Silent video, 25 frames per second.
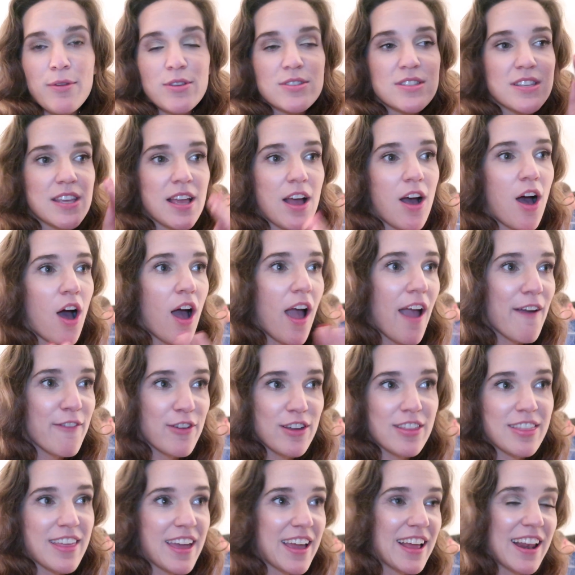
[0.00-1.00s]
You'll see
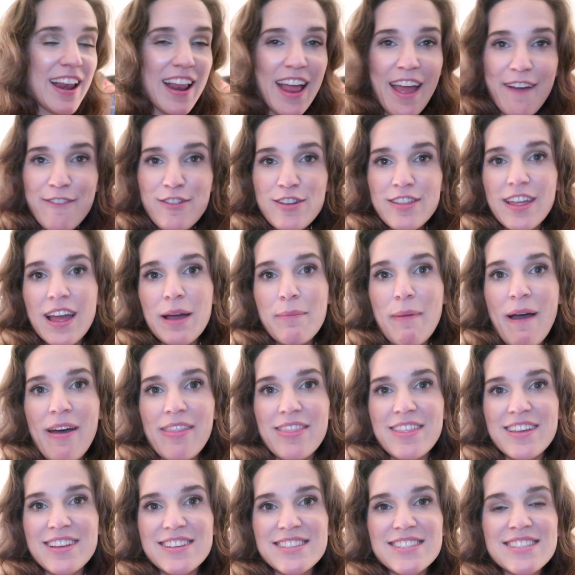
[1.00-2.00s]
everything and everything
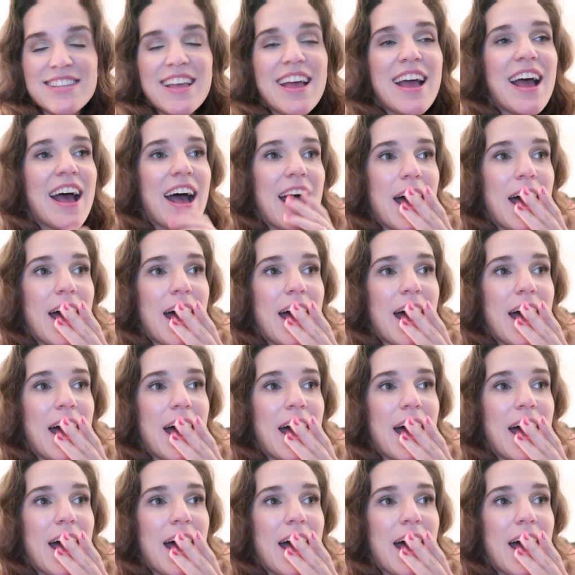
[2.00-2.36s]
about this.